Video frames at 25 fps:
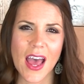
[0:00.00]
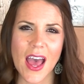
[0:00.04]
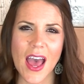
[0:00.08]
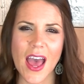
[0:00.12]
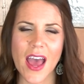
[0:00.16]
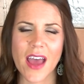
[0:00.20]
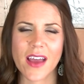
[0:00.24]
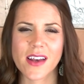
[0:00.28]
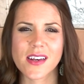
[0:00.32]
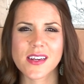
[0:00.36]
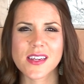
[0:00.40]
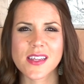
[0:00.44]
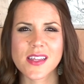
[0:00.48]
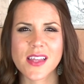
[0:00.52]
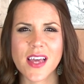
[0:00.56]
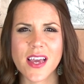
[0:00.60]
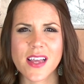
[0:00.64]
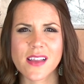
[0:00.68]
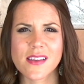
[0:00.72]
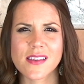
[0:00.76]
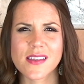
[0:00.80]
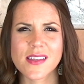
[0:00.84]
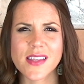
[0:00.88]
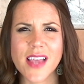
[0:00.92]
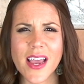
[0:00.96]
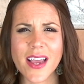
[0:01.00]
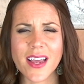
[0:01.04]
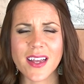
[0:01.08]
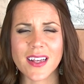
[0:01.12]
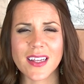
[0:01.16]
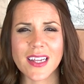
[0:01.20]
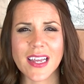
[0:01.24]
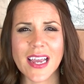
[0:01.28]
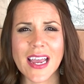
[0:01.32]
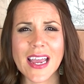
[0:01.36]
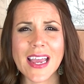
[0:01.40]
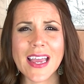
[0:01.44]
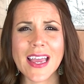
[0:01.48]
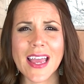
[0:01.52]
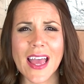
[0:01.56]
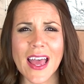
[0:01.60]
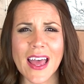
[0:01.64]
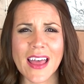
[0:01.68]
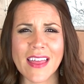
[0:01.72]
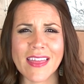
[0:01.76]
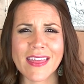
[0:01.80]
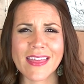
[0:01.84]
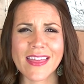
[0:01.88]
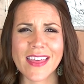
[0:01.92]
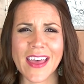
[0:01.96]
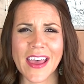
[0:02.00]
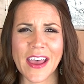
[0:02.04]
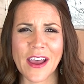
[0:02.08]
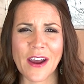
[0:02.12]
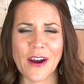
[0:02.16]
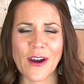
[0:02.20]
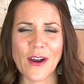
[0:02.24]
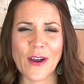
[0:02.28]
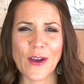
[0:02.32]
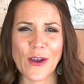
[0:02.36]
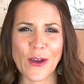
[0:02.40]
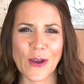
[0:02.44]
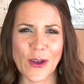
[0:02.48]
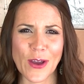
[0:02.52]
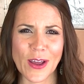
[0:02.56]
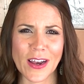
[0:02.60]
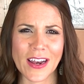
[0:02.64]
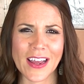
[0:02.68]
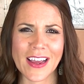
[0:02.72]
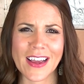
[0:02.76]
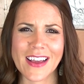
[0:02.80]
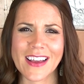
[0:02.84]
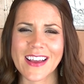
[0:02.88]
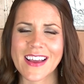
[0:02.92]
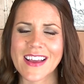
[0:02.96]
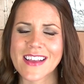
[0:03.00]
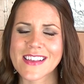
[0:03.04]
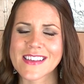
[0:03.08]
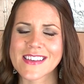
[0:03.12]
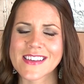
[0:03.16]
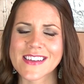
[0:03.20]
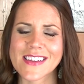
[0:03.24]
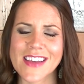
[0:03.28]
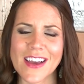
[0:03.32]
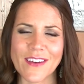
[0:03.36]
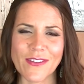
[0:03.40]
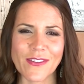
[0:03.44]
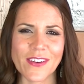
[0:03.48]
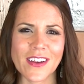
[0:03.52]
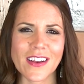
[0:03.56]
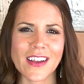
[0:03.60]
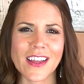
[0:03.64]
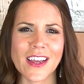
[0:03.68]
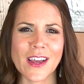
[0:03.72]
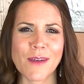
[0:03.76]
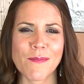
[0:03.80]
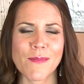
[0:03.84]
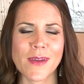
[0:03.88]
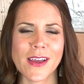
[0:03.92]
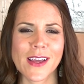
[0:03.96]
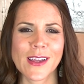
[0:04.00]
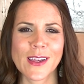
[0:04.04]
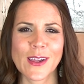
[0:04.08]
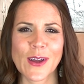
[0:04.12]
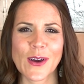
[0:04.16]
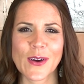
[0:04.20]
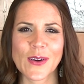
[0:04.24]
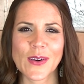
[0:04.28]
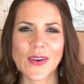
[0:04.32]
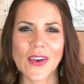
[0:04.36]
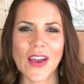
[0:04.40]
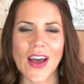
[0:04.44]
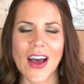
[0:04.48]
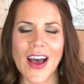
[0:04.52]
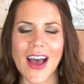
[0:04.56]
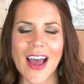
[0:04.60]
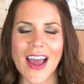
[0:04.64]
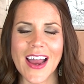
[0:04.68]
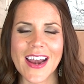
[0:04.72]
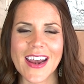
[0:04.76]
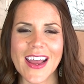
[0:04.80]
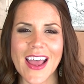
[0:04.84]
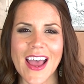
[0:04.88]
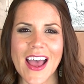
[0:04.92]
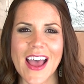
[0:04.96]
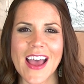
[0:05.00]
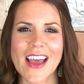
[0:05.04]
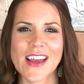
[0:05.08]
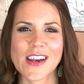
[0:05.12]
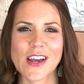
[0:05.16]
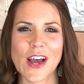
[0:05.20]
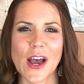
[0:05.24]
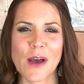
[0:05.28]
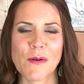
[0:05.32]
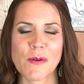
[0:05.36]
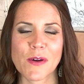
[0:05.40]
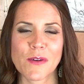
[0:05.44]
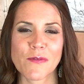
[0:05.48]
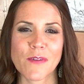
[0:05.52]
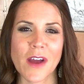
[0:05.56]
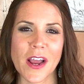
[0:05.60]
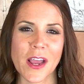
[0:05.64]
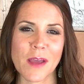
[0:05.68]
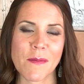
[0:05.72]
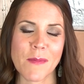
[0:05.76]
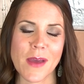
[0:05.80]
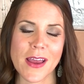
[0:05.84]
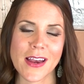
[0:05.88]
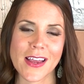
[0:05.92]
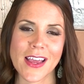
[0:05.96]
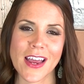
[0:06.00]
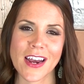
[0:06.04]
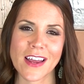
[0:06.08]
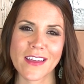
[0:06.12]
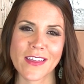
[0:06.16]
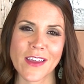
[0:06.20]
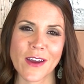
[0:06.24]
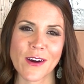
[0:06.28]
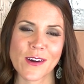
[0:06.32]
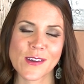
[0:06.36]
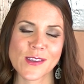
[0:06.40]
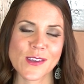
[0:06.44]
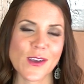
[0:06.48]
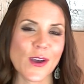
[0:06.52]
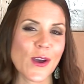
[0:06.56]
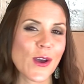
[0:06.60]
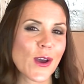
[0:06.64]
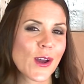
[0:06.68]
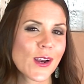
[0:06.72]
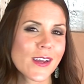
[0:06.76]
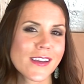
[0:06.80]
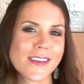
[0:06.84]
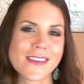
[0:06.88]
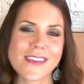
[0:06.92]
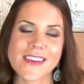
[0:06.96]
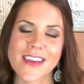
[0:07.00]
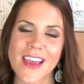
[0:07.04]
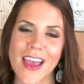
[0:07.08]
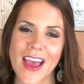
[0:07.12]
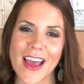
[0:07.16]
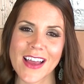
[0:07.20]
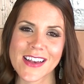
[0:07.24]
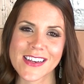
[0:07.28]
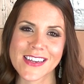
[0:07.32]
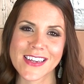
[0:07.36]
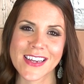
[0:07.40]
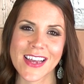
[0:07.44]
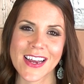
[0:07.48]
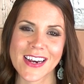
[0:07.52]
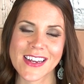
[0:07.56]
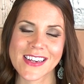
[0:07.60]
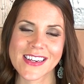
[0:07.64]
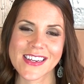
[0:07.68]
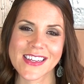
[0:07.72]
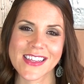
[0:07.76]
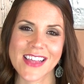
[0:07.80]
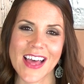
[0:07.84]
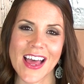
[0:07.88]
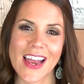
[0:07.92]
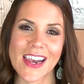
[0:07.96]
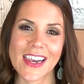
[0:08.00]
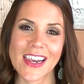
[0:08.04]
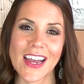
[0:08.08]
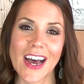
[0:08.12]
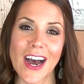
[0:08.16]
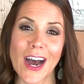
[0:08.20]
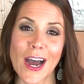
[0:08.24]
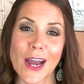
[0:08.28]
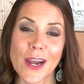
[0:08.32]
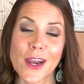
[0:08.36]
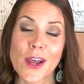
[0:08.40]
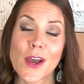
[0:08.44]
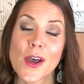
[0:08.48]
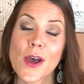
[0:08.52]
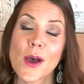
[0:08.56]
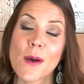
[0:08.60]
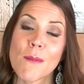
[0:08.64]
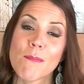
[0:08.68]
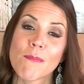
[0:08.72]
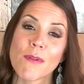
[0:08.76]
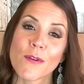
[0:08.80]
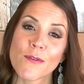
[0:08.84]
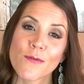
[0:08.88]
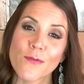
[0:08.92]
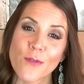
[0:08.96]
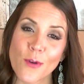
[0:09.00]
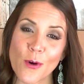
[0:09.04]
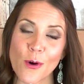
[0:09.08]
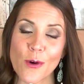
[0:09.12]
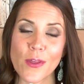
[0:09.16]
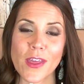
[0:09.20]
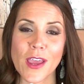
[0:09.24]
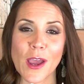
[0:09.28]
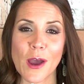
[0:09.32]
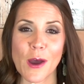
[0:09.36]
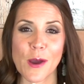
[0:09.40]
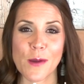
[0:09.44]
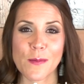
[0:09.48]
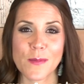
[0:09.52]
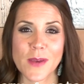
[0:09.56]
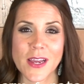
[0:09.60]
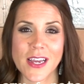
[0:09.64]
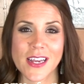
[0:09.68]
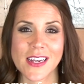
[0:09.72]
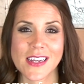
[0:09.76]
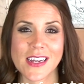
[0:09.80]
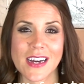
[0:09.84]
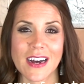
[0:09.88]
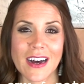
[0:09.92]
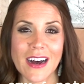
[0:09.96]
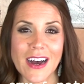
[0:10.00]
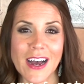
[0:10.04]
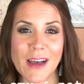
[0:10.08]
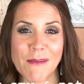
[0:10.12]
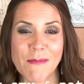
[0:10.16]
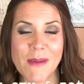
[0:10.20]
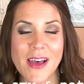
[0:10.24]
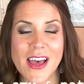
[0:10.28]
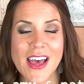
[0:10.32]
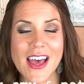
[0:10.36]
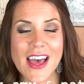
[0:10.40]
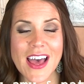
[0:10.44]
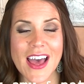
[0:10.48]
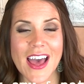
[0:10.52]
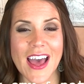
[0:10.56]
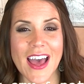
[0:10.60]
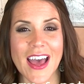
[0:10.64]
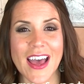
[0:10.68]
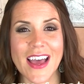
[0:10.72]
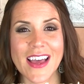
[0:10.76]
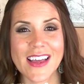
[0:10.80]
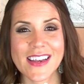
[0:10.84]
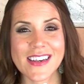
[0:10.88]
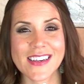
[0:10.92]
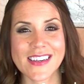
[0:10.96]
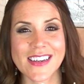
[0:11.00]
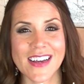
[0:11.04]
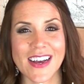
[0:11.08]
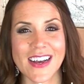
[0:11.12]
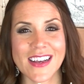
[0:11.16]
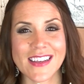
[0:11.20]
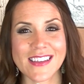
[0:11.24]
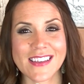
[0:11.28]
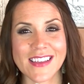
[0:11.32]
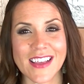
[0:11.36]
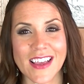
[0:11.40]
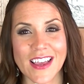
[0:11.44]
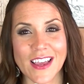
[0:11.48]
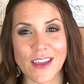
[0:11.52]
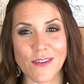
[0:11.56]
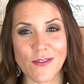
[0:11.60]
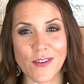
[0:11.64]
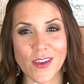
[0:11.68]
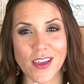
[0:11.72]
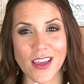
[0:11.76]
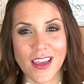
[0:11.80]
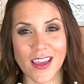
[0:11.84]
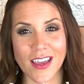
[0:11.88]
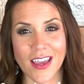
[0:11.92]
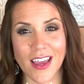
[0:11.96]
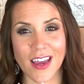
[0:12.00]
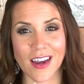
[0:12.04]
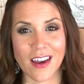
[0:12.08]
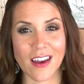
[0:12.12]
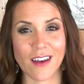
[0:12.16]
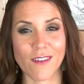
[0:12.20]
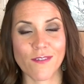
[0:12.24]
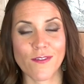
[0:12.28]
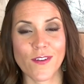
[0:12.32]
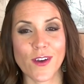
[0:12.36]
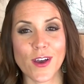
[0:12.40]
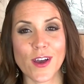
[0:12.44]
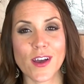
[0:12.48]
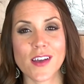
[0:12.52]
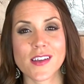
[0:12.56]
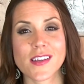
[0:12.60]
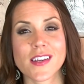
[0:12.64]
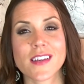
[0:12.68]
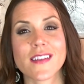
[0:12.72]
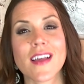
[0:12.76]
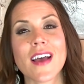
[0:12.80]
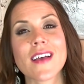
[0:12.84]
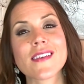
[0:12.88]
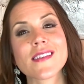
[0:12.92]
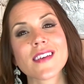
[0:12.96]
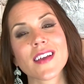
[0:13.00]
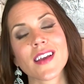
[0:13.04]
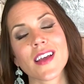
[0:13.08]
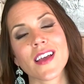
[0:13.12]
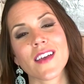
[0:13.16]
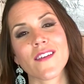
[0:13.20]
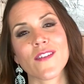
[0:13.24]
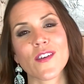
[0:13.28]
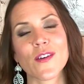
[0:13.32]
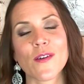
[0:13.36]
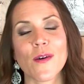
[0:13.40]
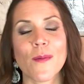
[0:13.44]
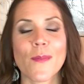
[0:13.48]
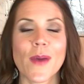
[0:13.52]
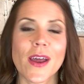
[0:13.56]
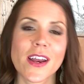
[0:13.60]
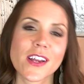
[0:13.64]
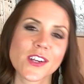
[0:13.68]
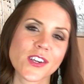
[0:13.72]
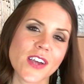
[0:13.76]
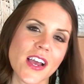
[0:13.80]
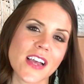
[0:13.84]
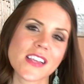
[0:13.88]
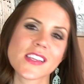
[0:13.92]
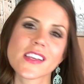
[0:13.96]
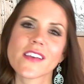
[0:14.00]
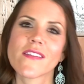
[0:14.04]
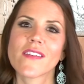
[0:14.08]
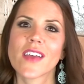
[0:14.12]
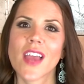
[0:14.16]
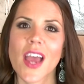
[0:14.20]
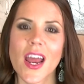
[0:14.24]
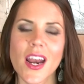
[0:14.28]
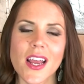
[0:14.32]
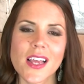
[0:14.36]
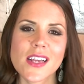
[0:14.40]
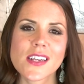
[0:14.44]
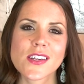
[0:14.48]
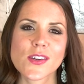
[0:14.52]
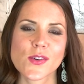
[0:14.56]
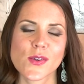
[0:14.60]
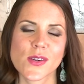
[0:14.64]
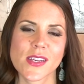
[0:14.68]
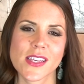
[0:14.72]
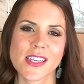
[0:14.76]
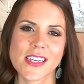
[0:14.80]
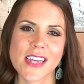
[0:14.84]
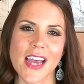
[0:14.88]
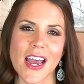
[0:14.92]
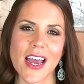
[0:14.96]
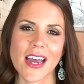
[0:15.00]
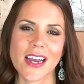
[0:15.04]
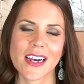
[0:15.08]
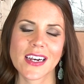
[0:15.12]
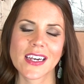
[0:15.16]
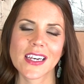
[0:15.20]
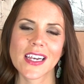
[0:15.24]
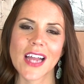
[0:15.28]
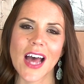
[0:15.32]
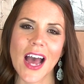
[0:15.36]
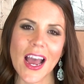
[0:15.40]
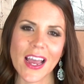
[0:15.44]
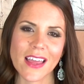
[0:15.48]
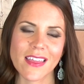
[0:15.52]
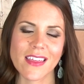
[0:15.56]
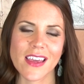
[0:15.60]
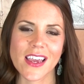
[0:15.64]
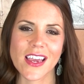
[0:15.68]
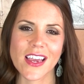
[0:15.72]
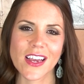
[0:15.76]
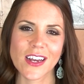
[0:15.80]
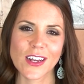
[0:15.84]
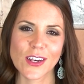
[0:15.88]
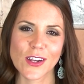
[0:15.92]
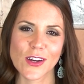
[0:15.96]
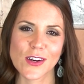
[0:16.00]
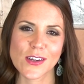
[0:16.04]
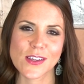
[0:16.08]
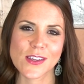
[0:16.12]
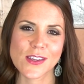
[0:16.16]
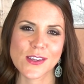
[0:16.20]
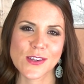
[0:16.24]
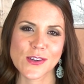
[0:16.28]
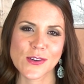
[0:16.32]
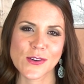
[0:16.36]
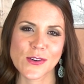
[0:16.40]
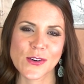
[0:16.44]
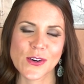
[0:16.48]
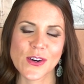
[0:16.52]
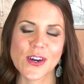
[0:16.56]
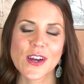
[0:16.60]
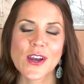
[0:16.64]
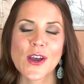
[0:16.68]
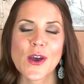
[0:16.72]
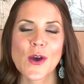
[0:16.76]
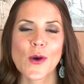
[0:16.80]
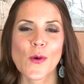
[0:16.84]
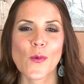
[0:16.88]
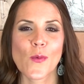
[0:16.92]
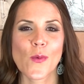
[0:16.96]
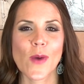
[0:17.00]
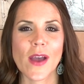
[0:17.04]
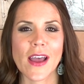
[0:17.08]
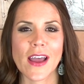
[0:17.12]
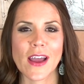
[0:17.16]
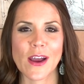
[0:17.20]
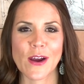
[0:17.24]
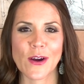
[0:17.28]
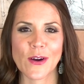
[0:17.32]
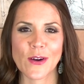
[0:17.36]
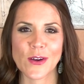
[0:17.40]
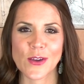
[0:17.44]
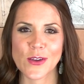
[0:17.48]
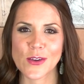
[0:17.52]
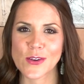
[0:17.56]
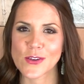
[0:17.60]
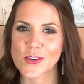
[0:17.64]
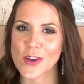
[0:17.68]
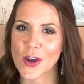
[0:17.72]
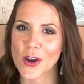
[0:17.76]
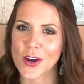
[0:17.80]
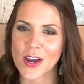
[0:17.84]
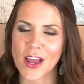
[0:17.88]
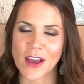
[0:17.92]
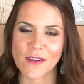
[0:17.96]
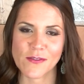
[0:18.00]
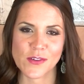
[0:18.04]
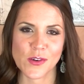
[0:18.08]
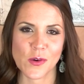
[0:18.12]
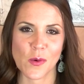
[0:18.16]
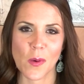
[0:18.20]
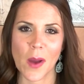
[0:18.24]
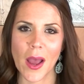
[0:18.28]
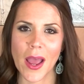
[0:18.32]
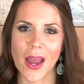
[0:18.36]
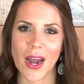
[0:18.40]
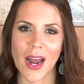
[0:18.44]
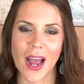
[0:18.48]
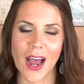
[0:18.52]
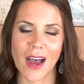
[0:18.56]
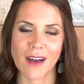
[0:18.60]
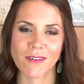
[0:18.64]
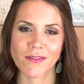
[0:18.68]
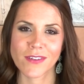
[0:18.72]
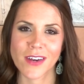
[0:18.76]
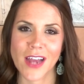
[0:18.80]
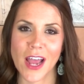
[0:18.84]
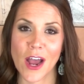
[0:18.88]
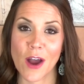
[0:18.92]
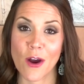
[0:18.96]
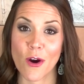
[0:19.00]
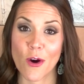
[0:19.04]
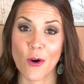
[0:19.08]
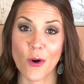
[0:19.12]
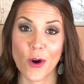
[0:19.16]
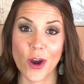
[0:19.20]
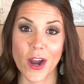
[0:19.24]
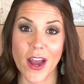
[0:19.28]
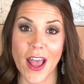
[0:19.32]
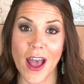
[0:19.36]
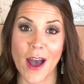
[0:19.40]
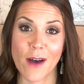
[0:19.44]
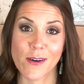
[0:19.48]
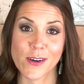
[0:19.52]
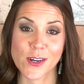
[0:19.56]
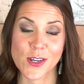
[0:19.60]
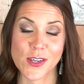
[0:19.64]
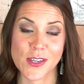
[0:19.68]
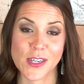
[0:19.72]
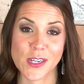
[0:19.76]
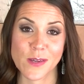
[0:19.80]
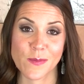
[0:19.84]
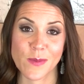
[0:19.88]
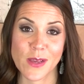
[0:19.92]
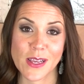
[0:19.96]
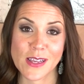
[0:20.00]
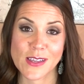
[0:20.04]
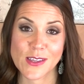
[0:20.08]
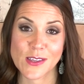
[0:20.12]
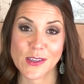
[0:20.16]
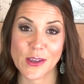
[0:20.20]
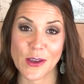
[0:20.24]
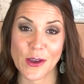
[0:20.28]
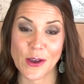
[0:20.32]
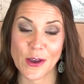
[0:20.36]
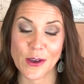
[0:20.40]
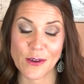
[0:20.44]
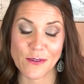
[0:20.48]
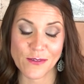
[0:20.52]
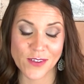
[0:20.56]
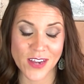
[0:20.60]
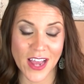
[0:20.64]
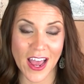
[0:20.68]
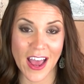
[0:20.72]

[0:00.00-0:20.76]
And then secondly, get there early. It's definitely a big long line and I would recommend getting there as early as you can to get into that line before the opening time and uh, seeing if you can get in first. And that's going to give you a better chance of getting to a stand like the Inglot store where you don't have to wait half an hour or an hour just to be served.